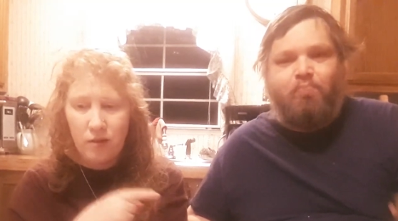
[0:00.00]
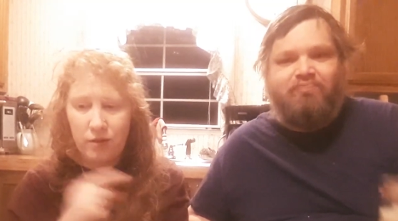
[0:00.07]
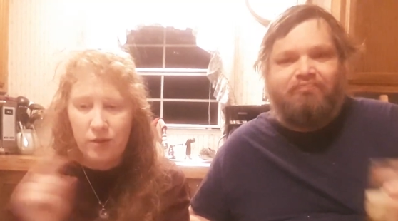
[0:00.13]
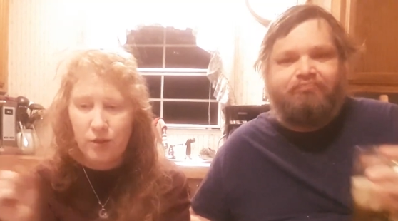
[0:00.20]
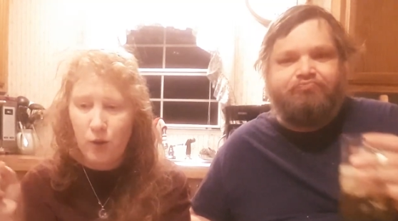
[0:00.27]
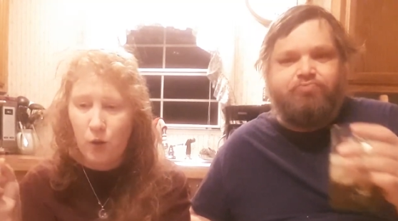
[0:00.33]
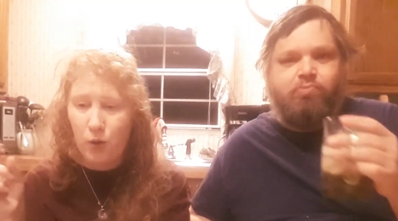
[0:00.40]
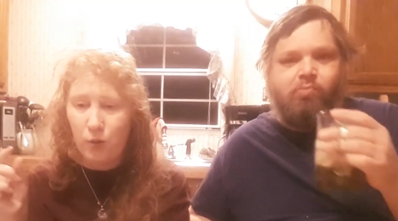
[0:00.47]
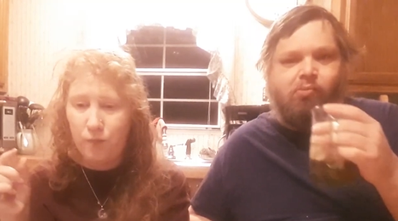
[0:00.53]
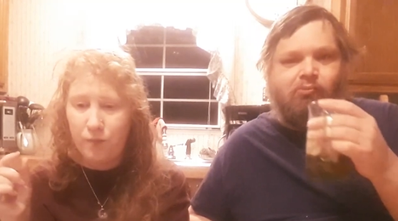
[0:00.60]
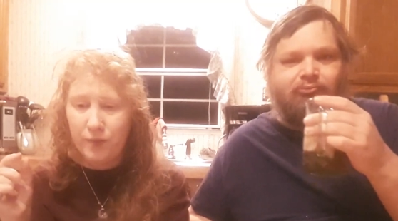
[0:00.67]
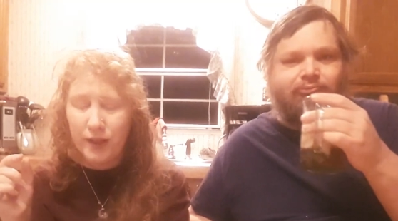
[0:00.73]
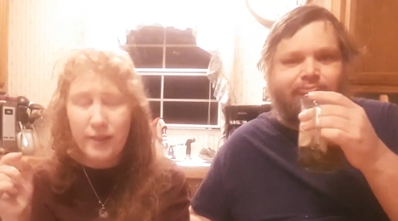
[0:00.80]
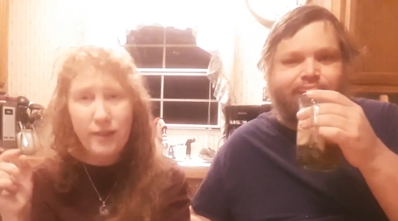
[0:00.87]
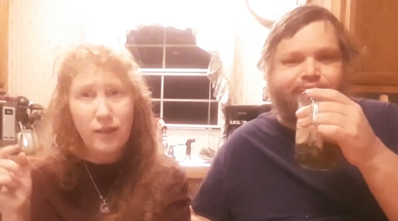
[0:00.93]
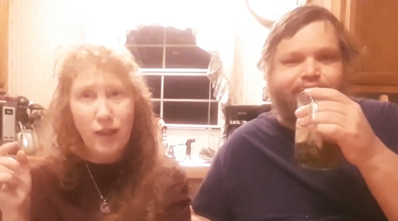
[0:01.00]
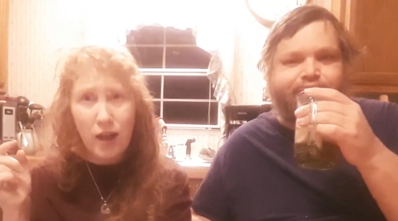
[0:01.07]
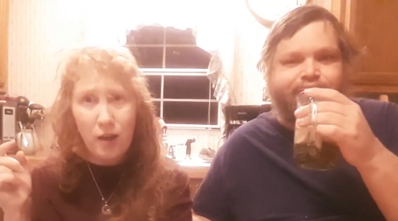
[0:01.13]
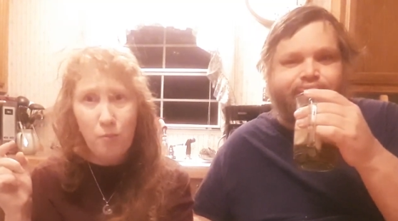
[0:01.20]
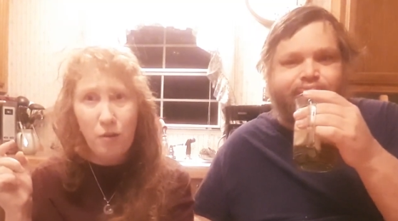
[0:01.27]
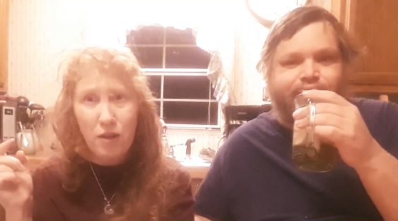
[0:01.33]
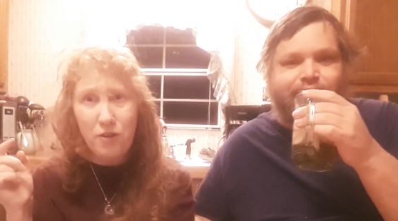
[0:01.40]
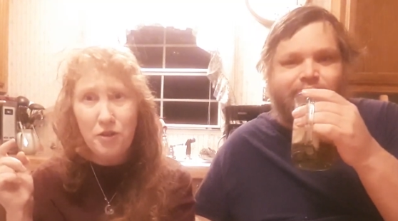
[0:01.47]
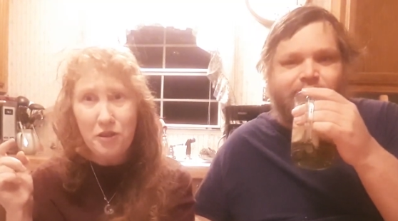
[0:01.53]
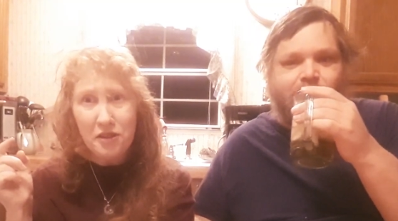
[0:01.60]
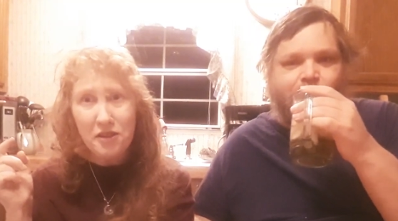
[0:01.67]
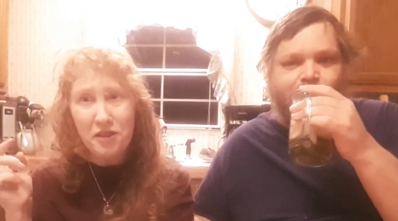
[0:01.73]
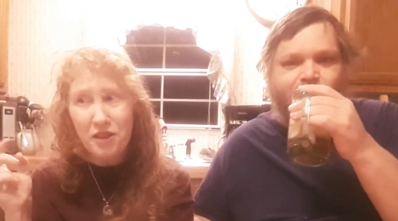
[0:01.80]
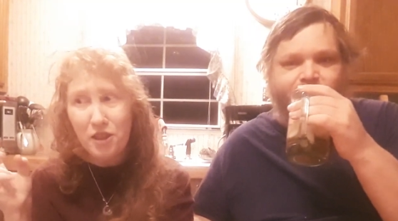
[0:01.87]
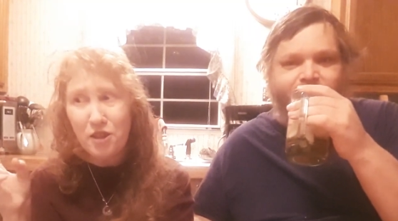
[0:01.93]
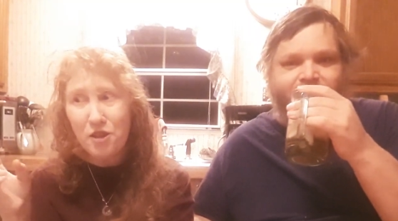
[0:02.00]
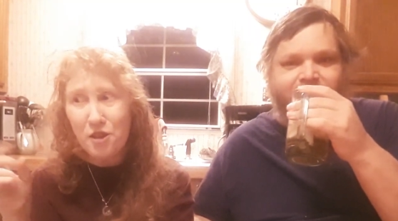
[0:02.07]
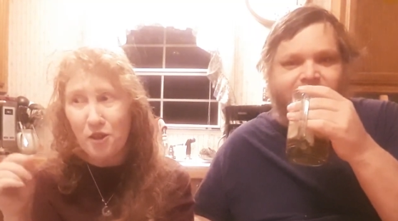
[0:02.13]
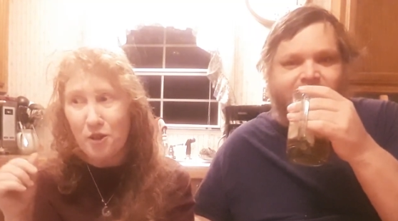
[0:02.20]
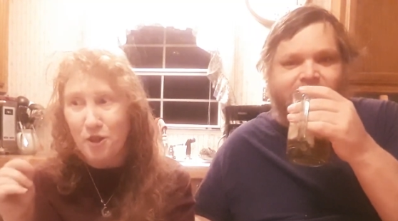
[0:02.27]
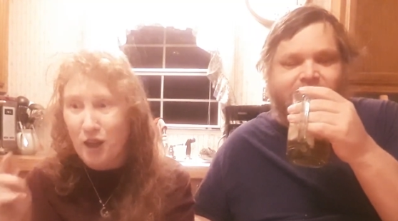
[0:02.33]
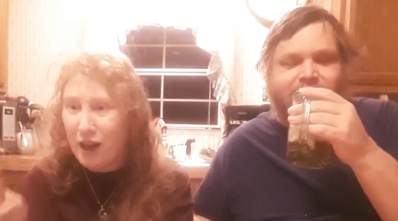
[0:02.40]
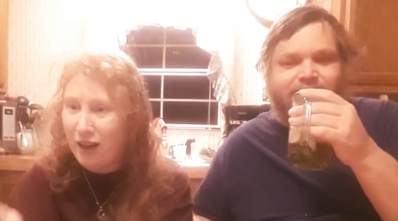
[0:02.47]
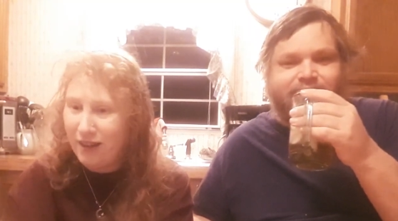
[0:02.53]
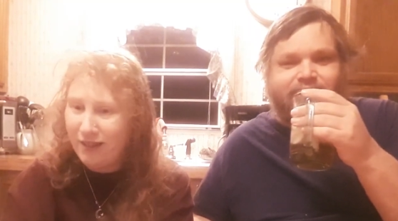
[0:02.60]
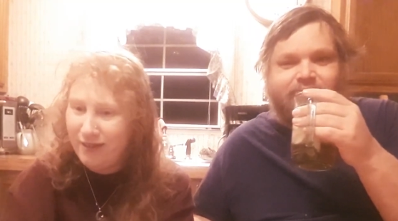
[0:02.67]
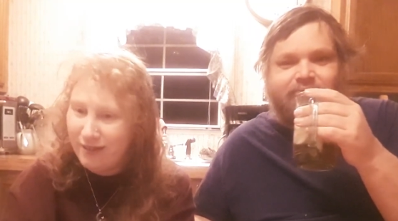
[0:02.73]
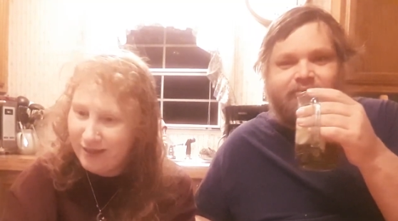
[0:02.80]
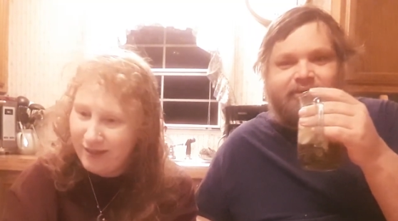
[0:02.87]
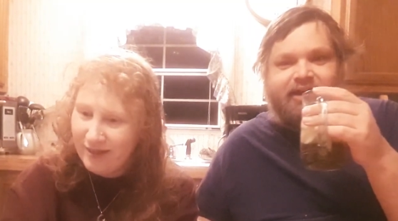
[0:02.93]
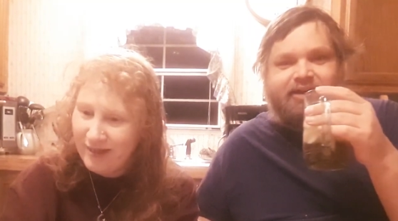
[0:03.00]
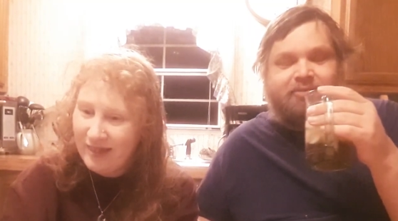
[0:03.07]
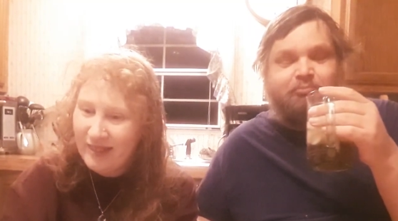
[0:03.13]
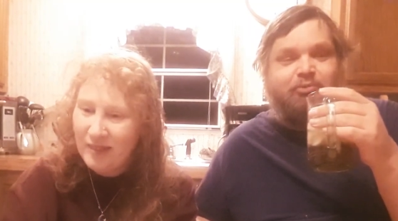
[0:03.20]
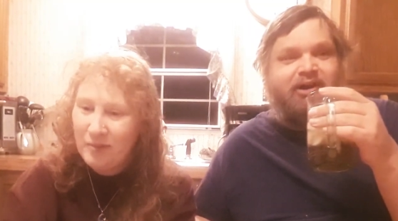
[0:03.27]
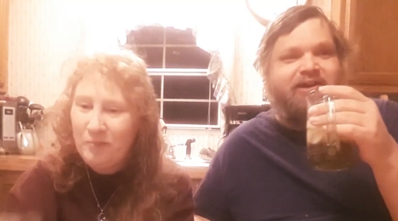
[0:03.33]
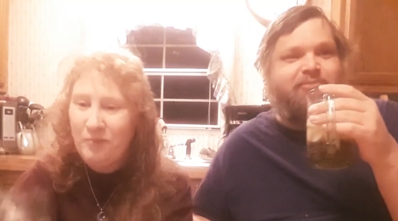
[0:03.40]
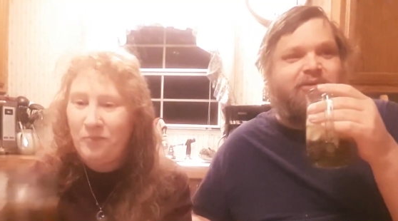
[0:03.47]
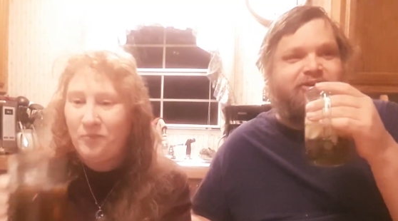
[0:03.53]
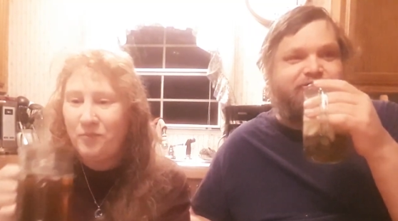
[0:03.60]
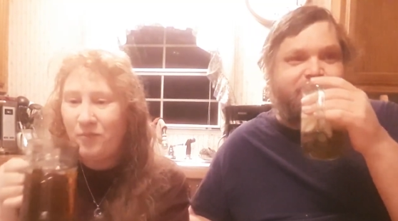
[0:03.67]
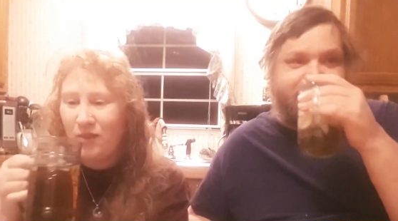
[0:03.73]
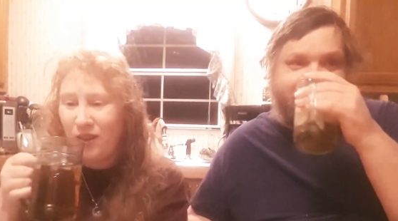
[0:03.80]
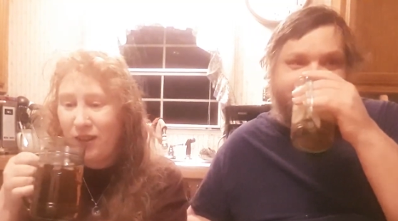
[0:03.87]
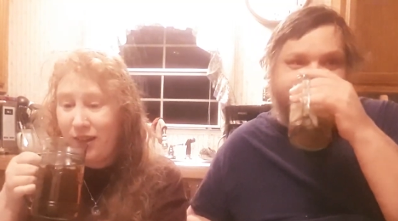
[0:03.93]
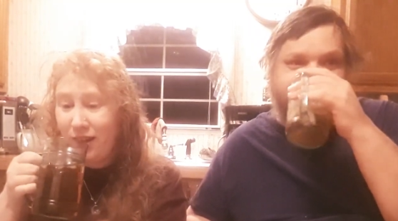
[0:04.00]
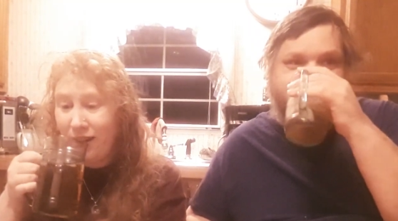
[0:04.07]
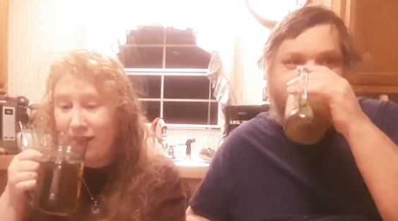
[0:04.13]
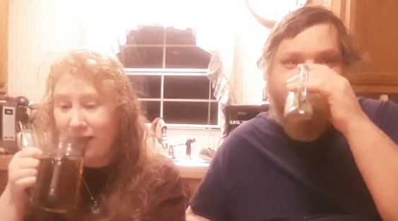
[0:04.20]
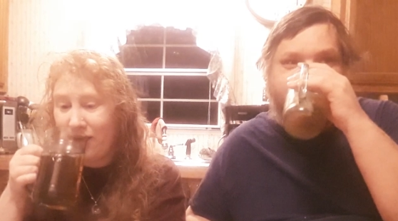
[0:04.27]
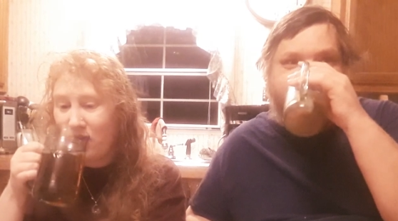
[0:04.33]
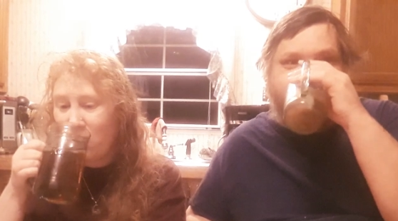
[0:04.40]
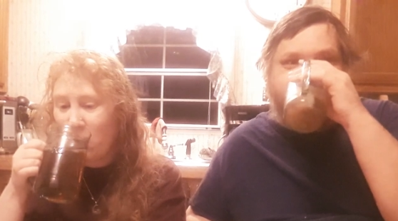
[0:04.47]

Speaker 1: So that's a lot of brothers and sisters.
Speaker 2: Yeah, Brady Bunch.
Speaker 1: Yeah.